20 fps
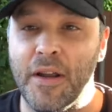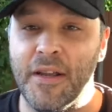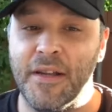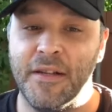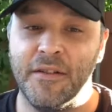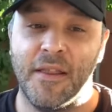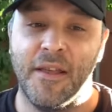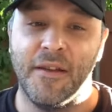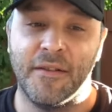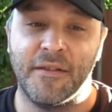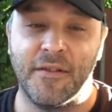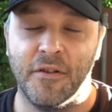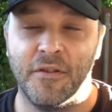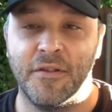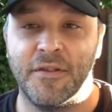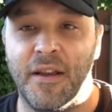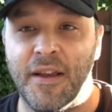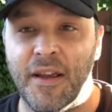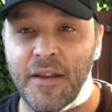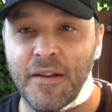in this.
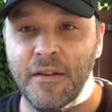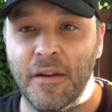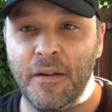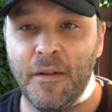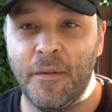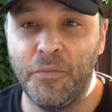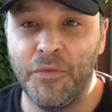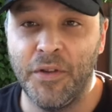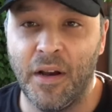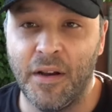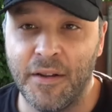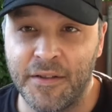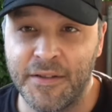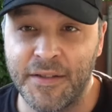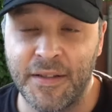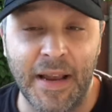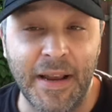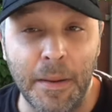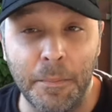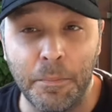There's a
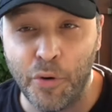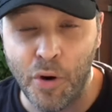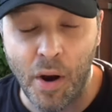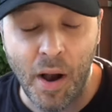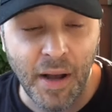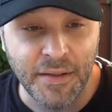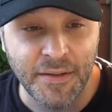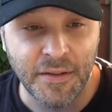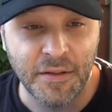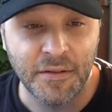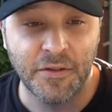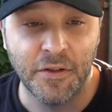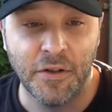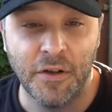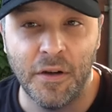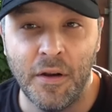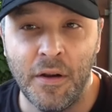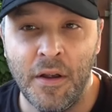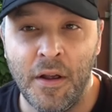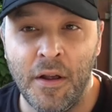second
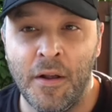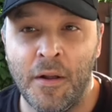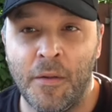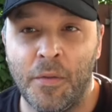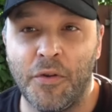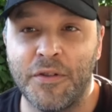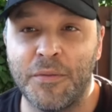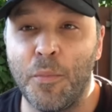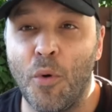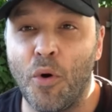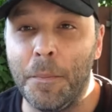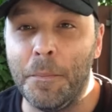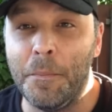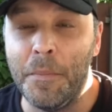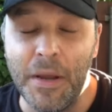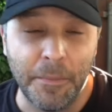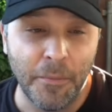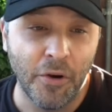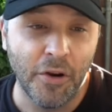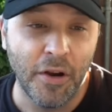processor, there's more
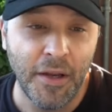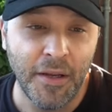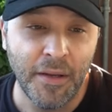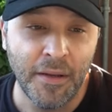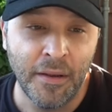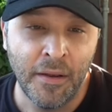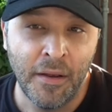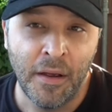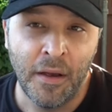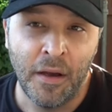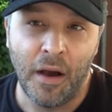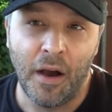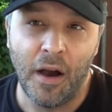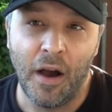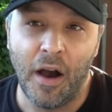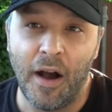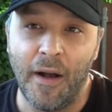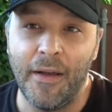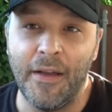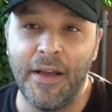memory, it
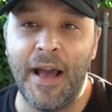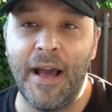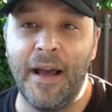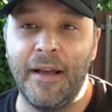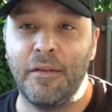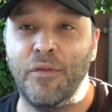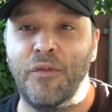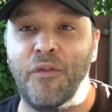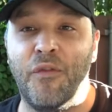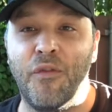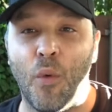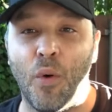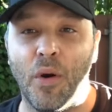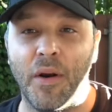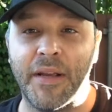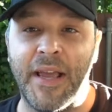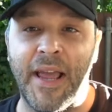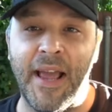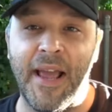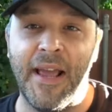has
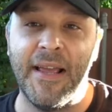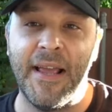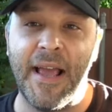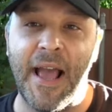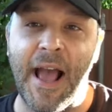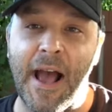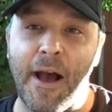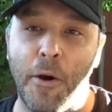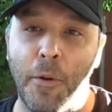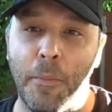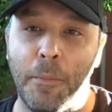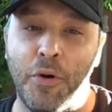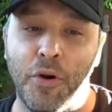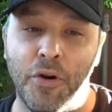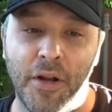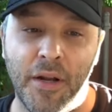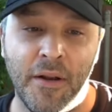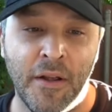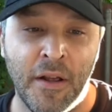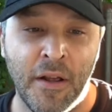4K
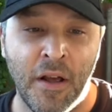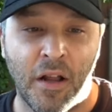output.